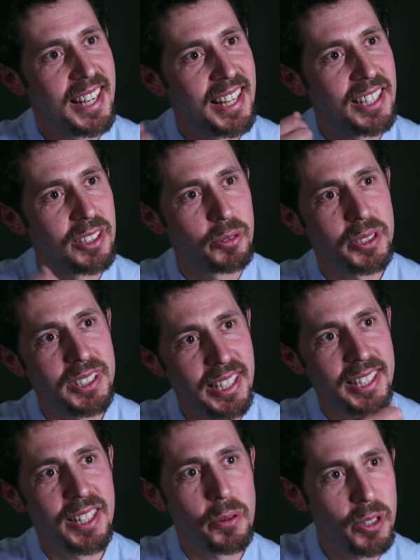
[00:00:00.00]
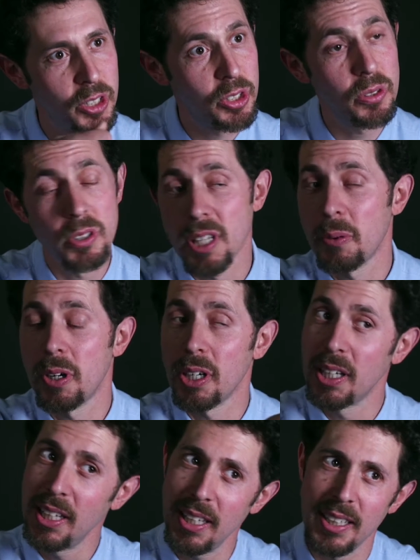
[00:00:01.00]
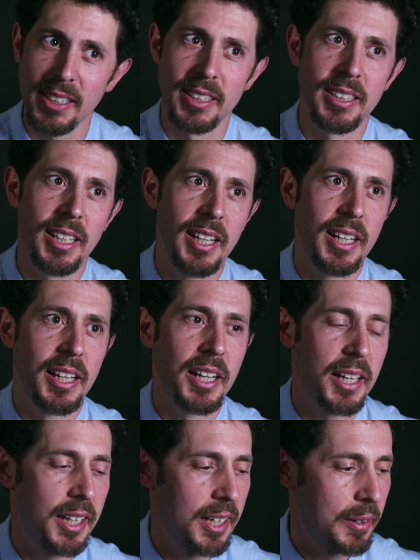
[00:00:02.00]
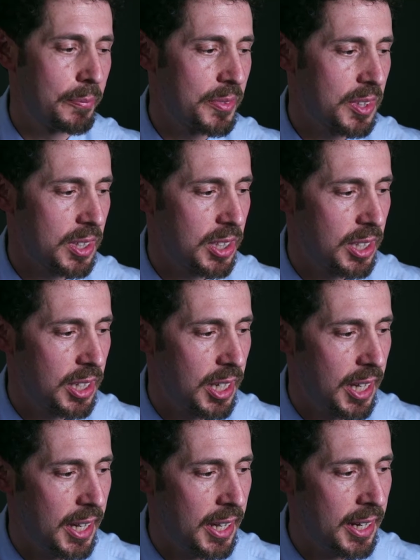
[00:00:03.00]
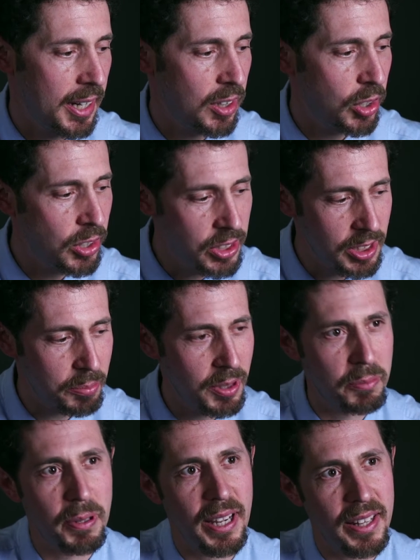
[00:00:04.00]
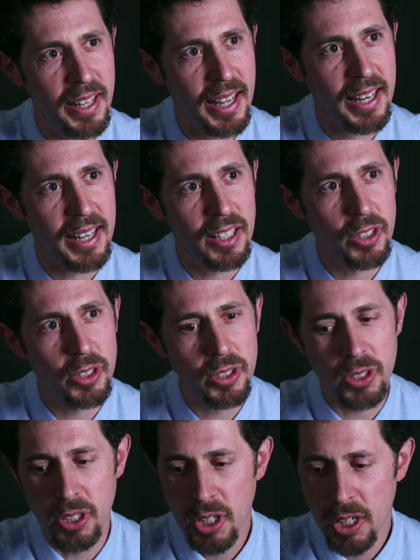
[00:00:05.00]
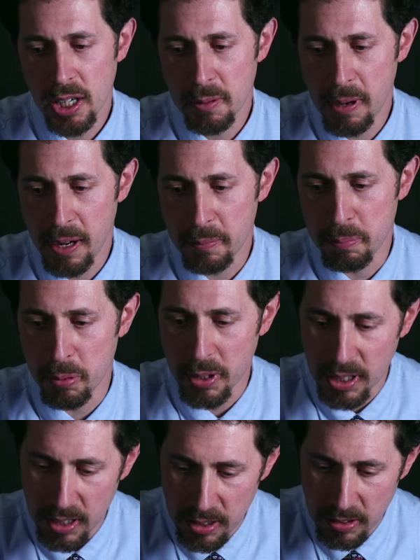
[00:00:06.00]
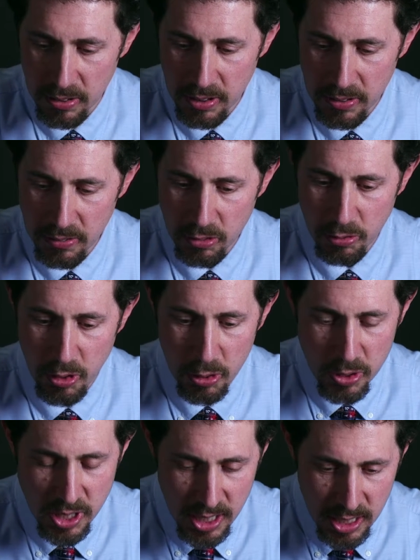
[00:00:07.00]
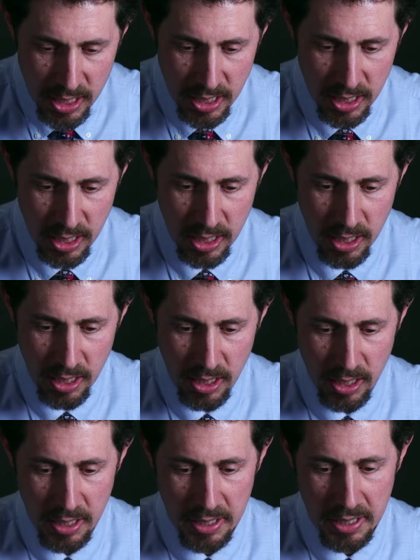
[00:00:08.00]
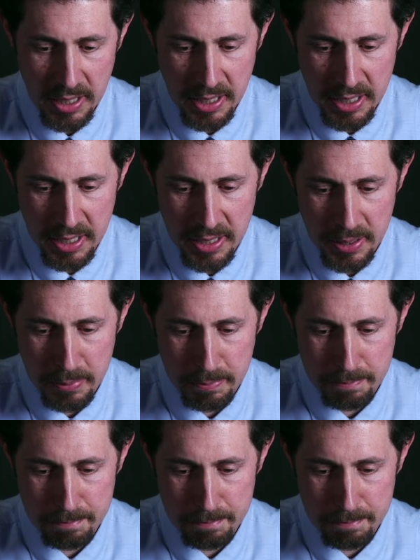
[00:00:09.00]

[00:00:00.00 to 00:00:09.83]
And it wasn't like they were her students, they were her kids. And I learned something by that. I learned about bringing folks in. I